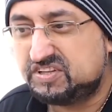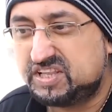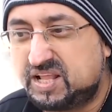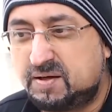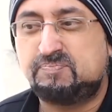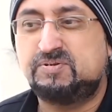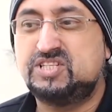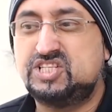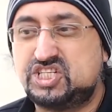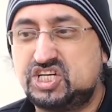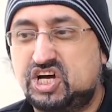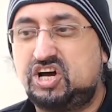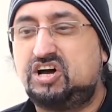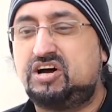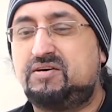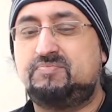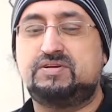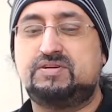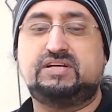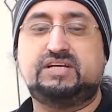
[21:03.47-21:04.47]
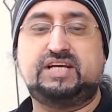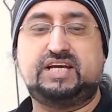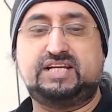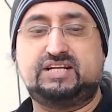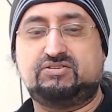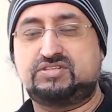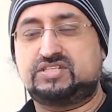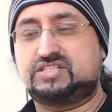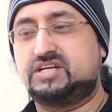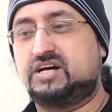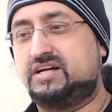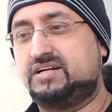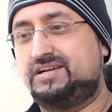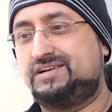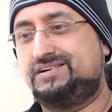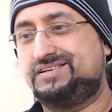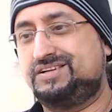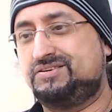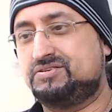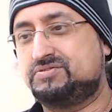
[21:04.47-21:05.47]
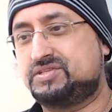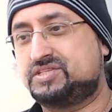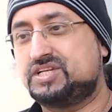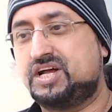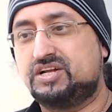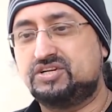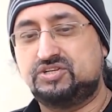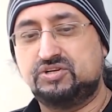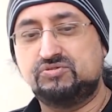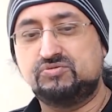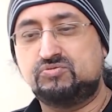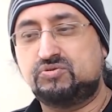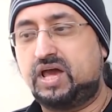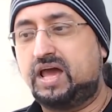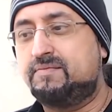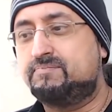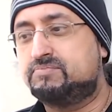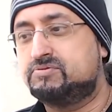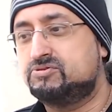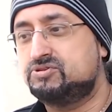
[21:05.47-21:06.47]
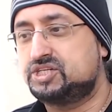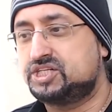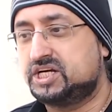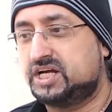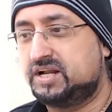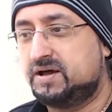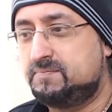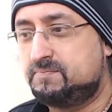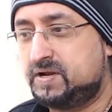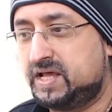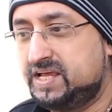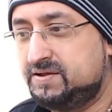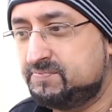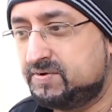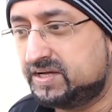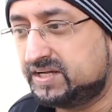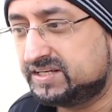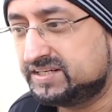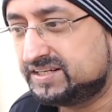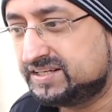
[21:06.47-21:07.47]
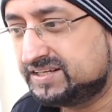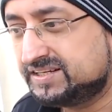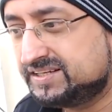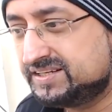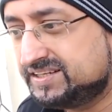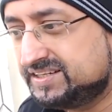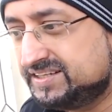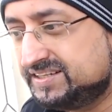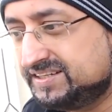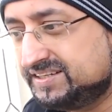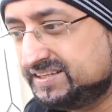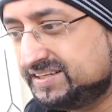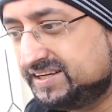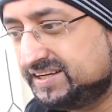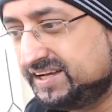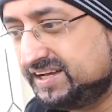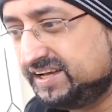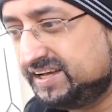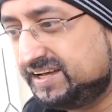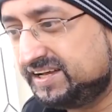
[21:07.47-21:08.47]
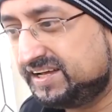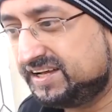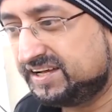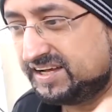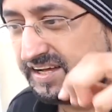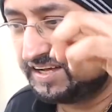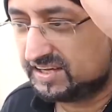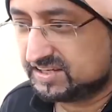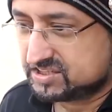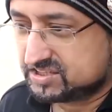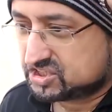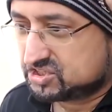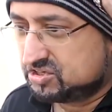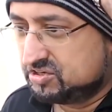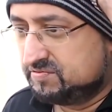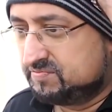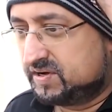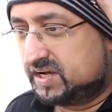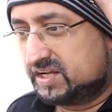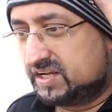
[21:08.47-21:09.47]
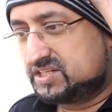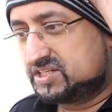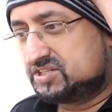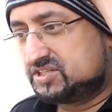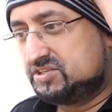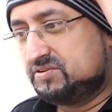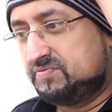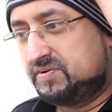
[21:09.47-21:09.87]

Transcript: from the Punjab." Yeah, they'll start doing all that bullshit. I don't blame her. Yeah, it's too much.